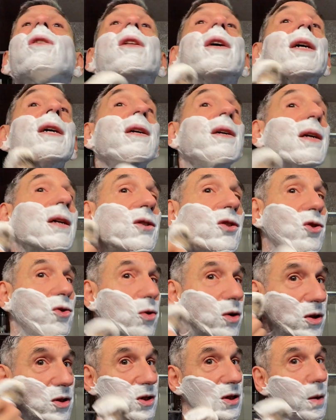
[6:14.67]
like it
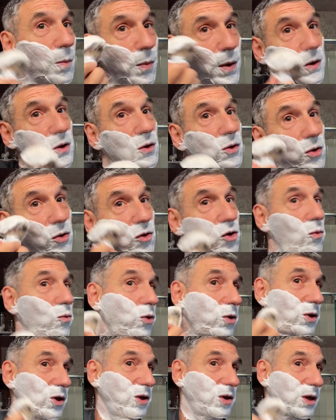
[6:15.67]
sort of separates into two
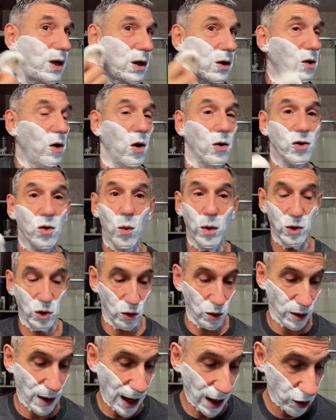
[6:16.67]
more distinct notes once you
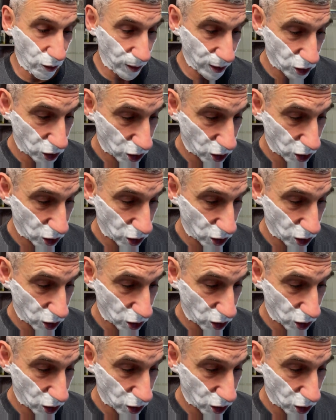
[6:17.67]
lather it.